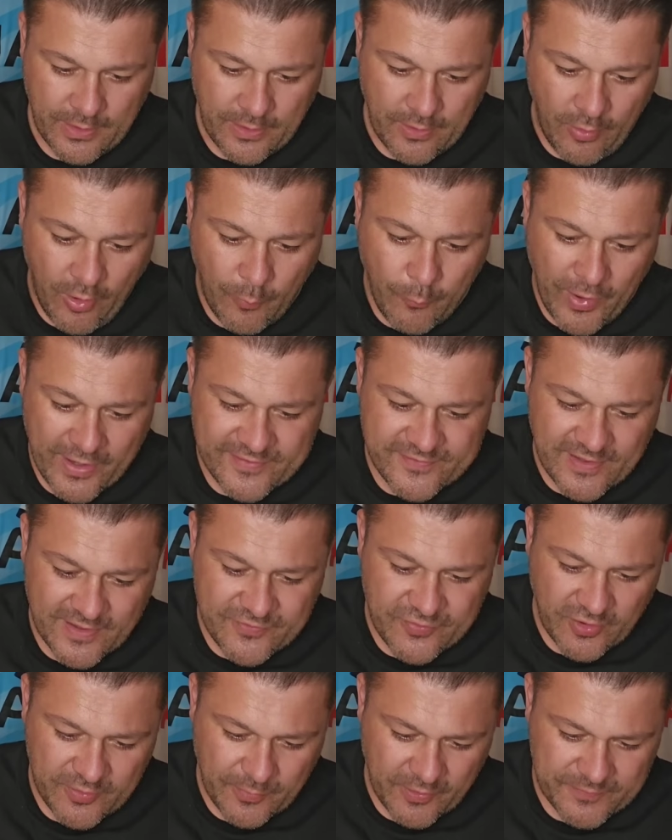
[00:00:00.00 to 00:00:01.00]
On Wednesday,
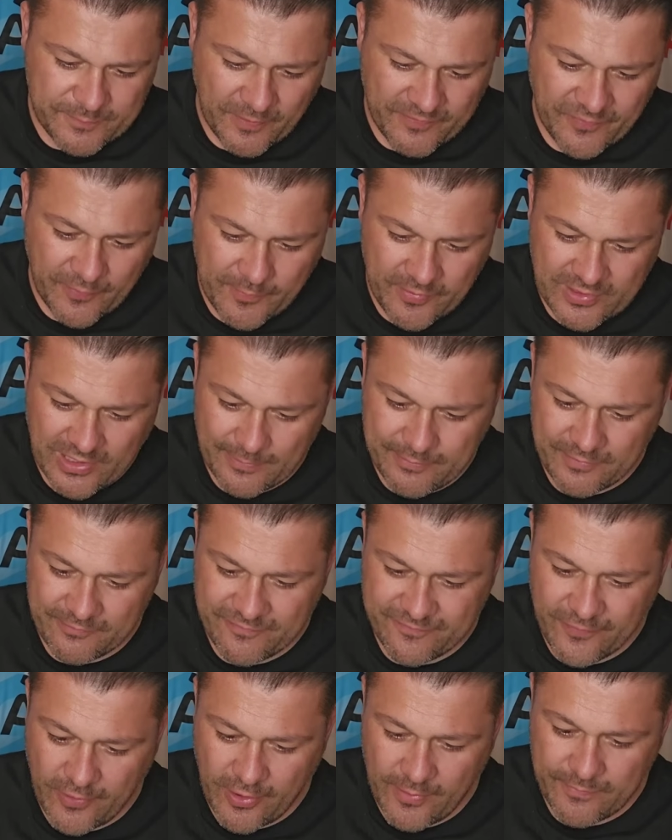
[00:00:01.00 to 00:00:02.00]
Tottenham Hotspur Football Club
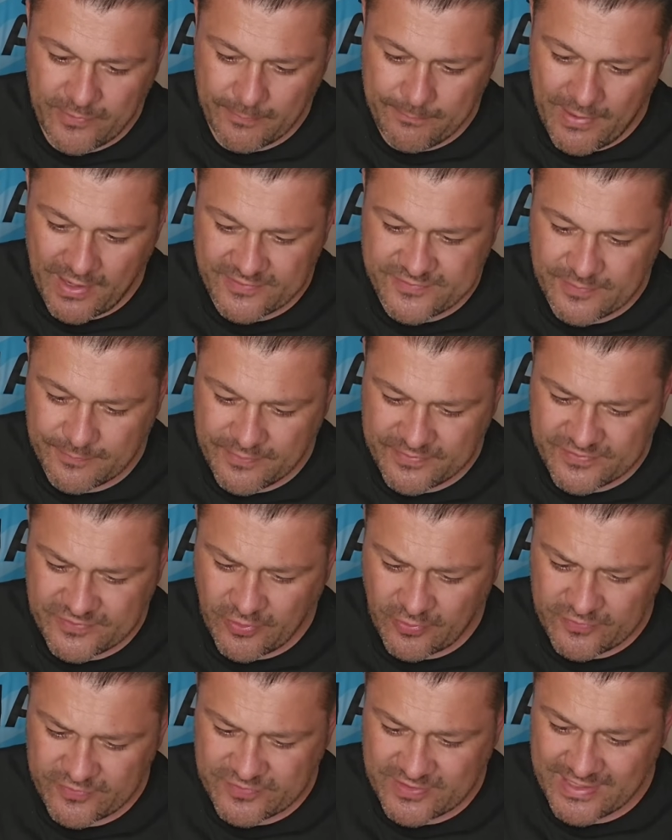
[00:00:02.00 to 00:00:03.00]
confirmed that Maxim
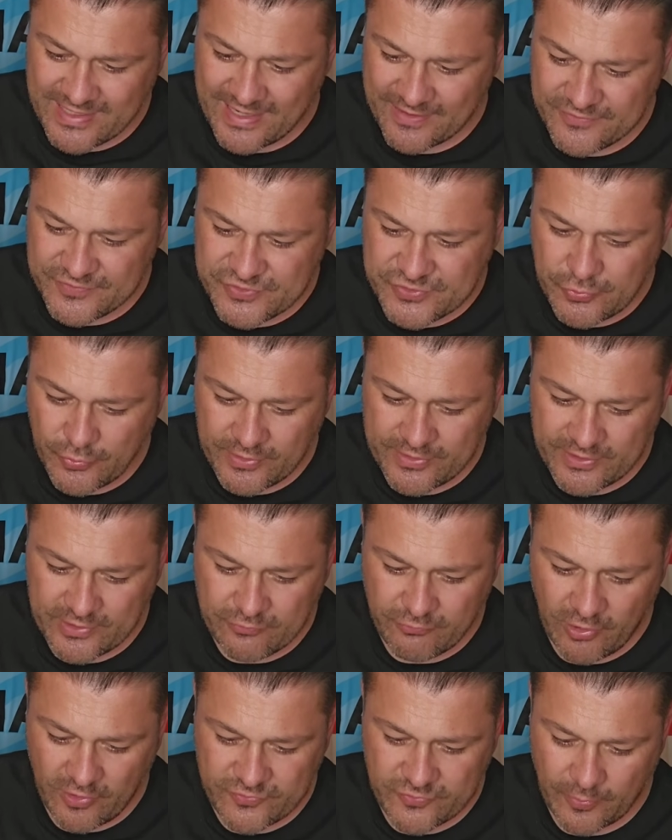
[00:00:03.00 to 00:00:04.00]
Boskotsky has joined
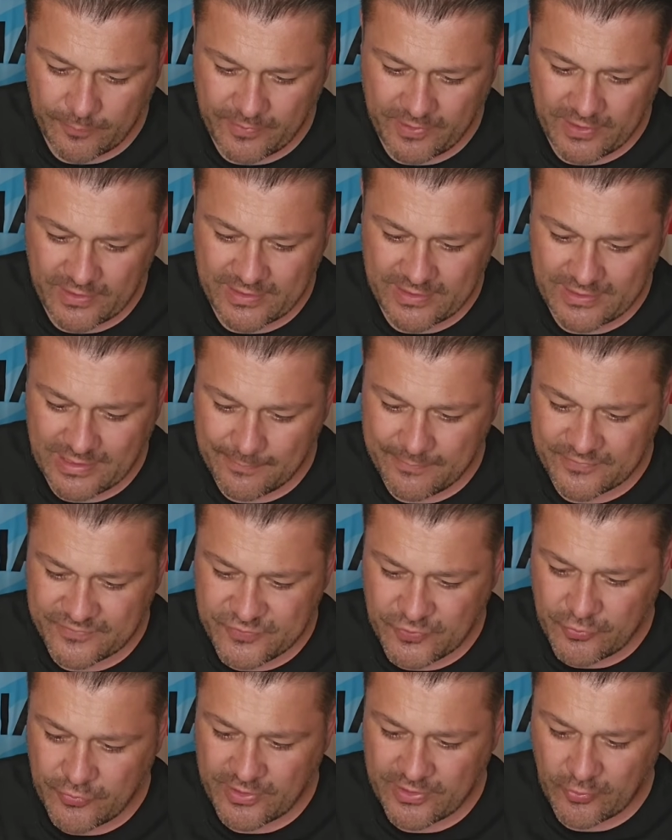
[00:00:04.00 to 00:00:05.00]
Grasshopper Club
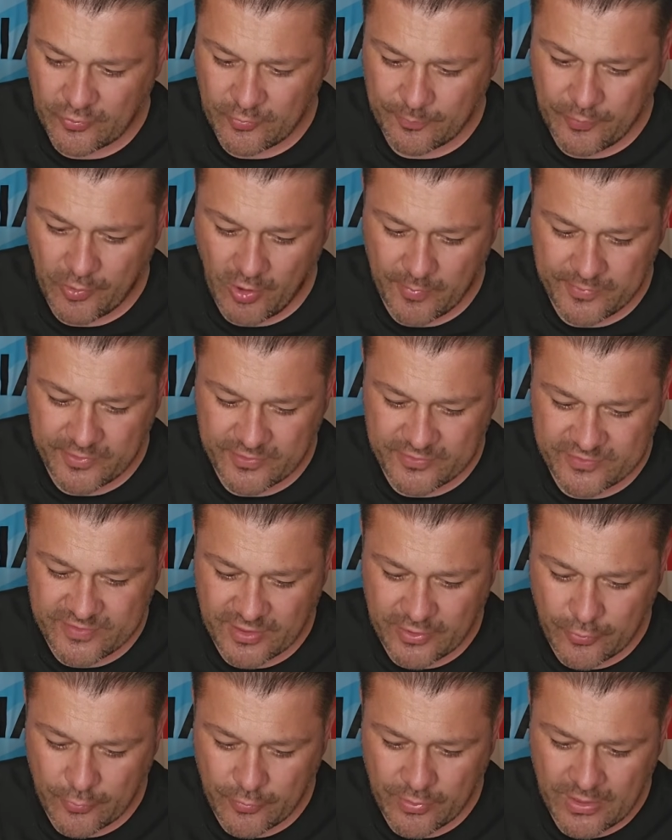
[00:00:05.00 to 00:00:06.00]
Zurich on a permanent
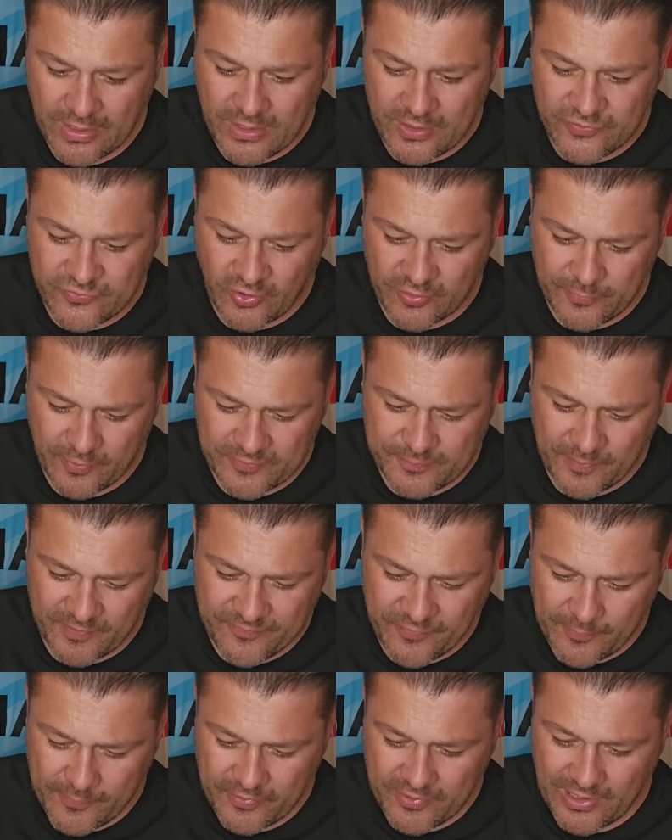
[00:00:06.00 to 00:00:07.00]
deal. Tottenham Hotspur
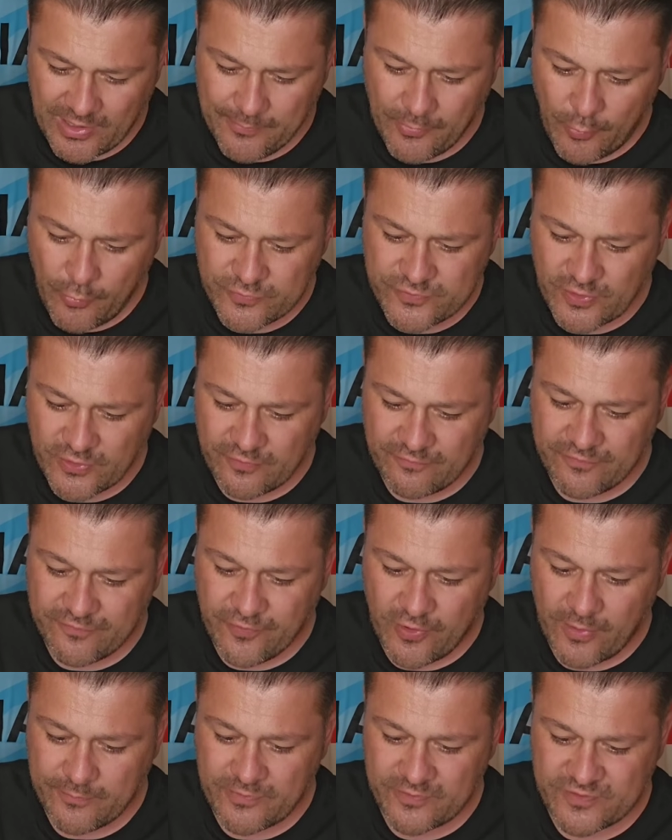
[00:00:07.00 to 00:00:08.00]
Football Club also
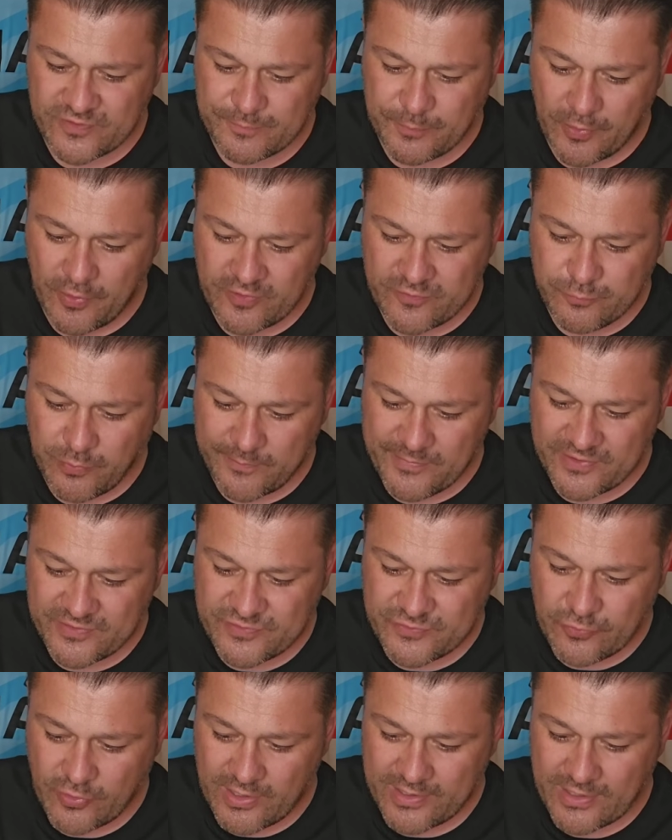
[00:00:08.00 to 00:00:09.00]
confirmed that Spurs women's
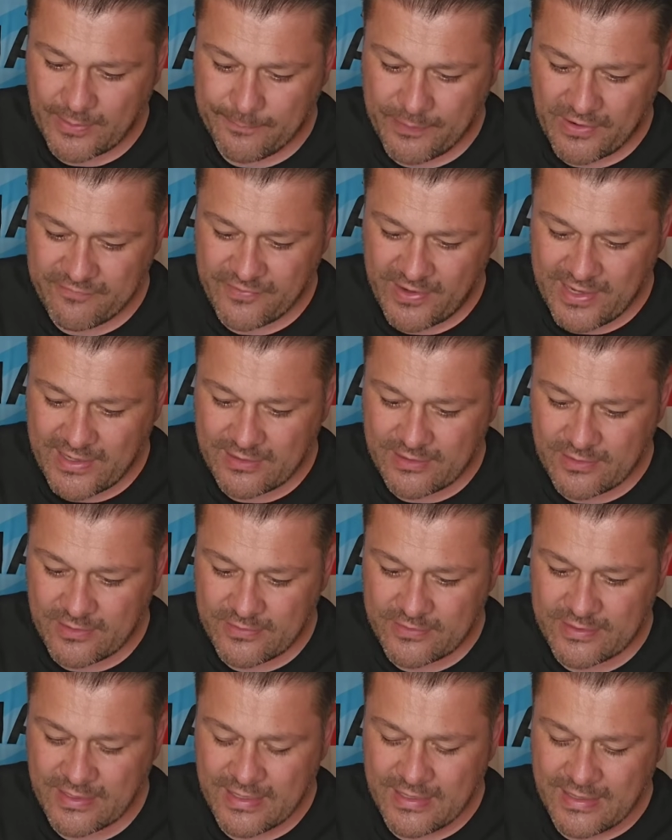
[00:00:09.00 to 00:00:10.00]
striker Beth
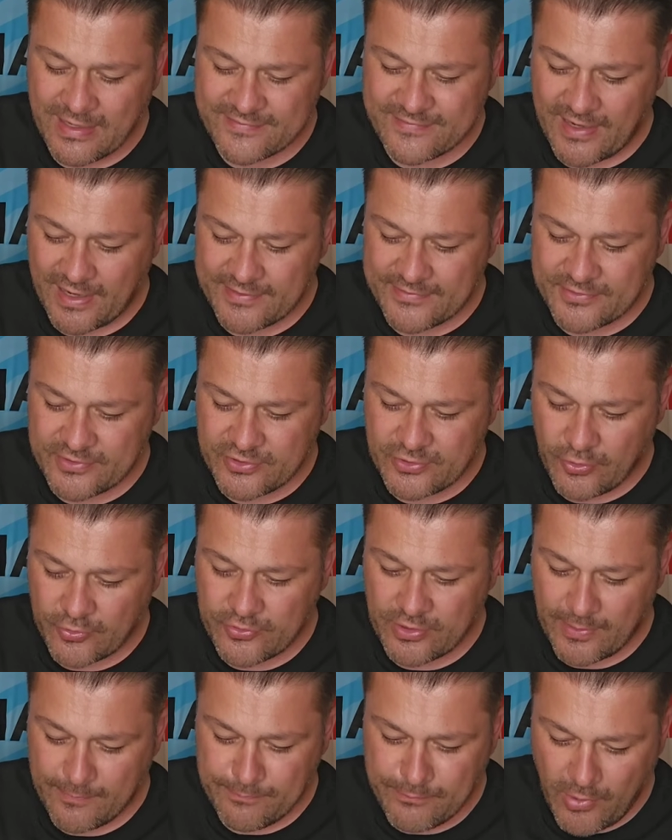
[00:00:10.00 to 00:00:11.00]
England has undergone
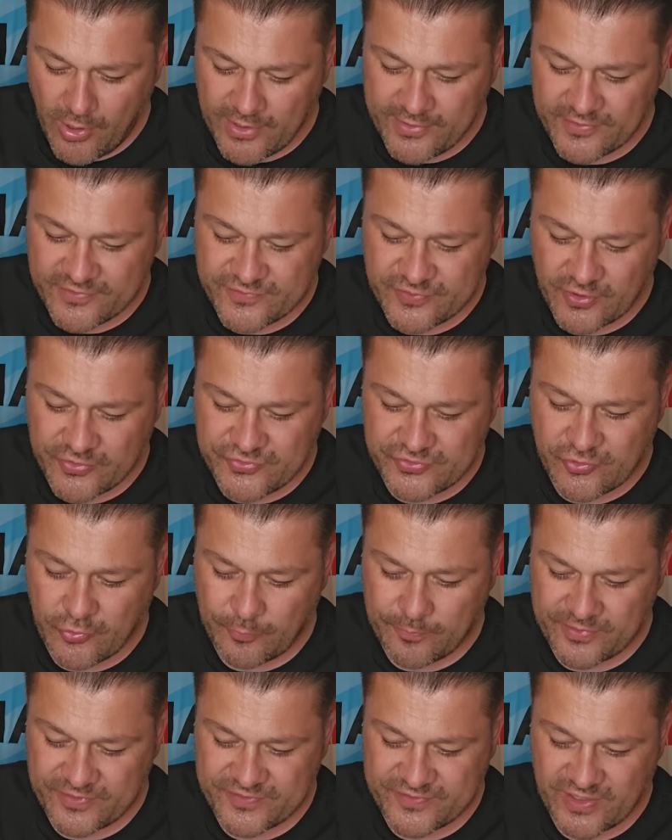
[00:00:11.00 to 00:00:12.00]
a minor surgical
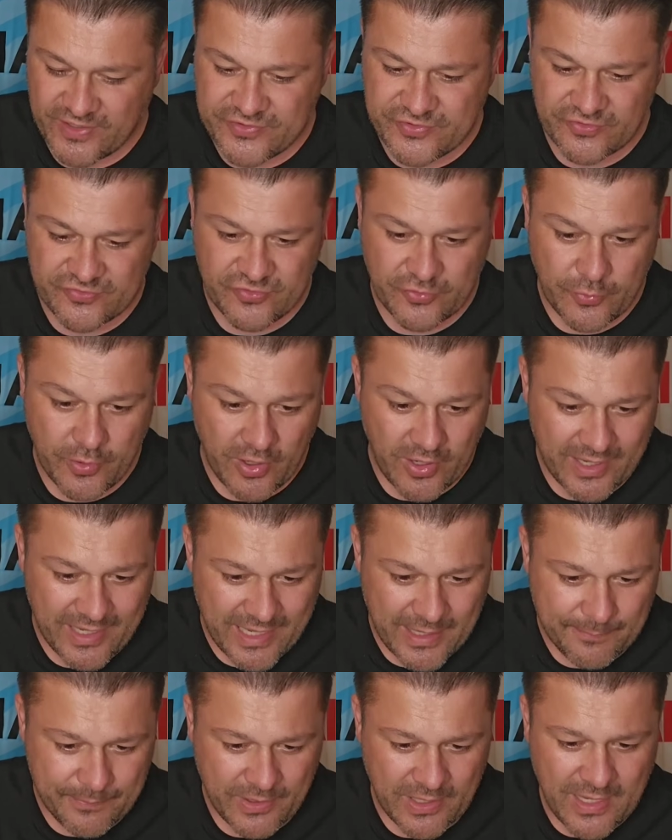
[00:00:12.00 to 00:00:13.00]
procedure to her
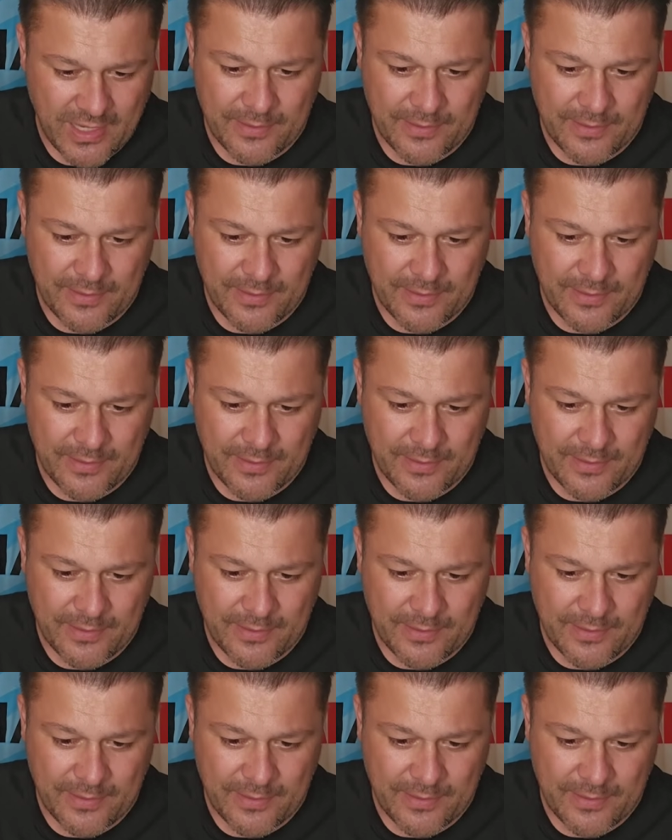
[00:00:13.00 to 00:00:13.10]
hip.